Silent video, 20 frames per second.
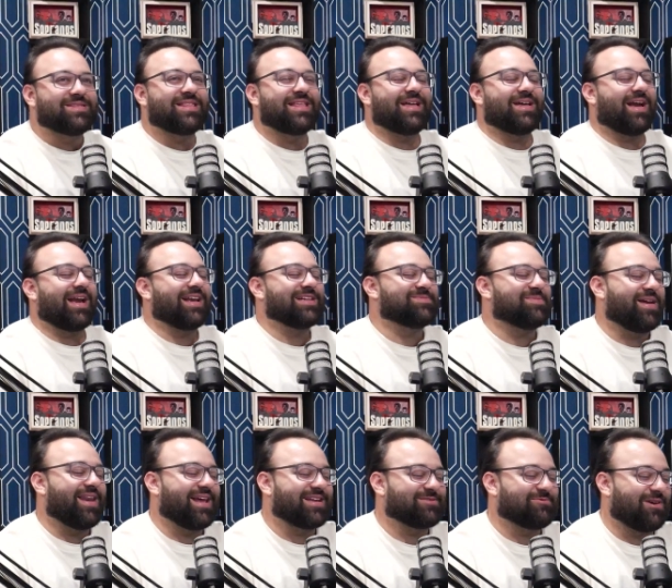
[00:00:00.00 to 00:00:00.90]
I guess, my
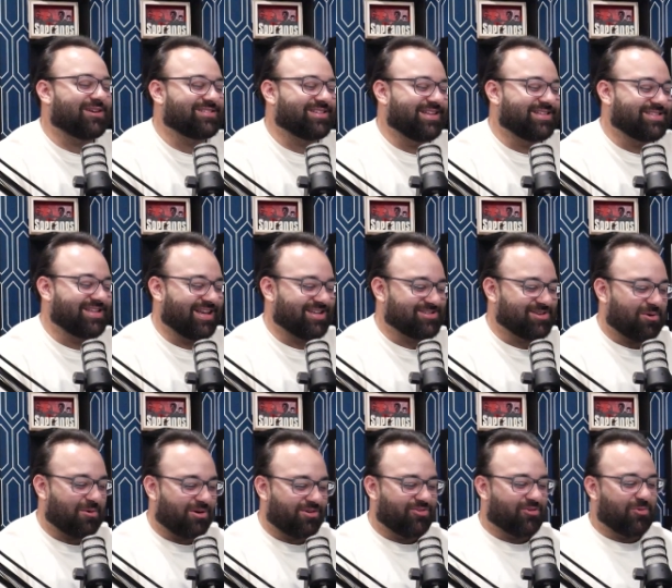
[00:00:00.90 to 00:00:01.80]
next question. It's like,
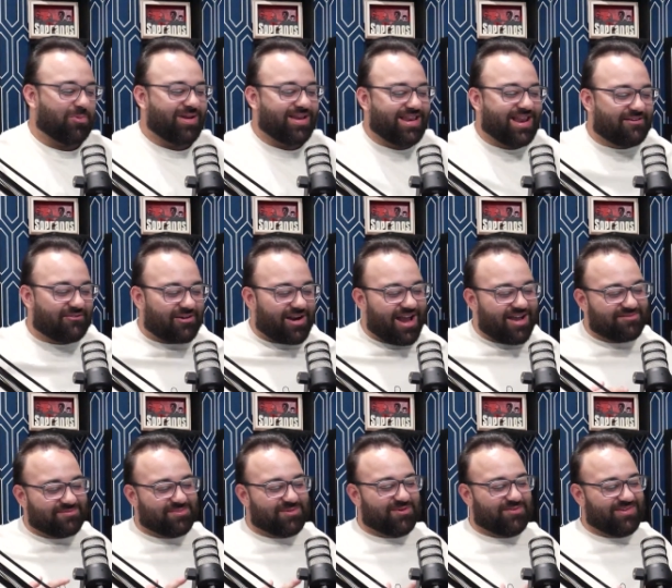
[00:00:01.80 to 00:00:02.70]
so do we never
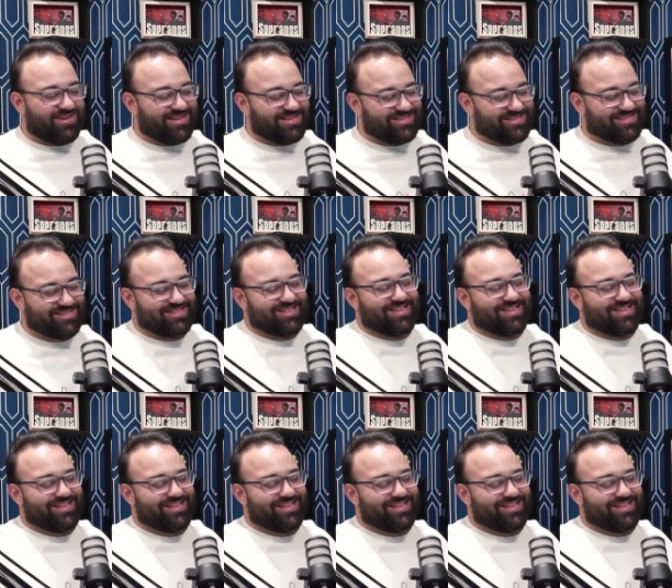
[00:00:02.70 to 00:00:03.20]
have movies